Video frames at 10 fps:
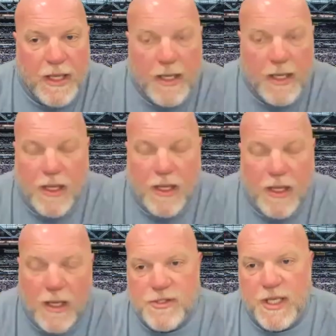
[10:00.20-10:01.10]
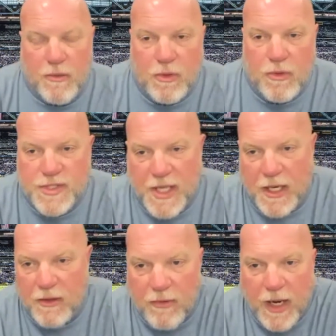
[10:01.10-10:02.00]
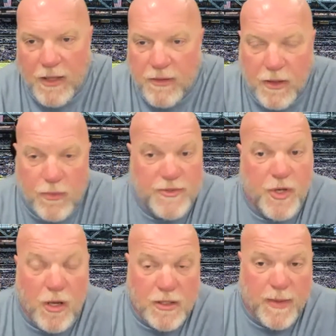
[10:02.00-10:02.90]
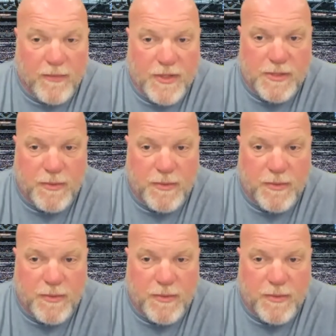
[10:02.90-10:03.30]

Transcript: there's the key. You said it right there. We've talked about this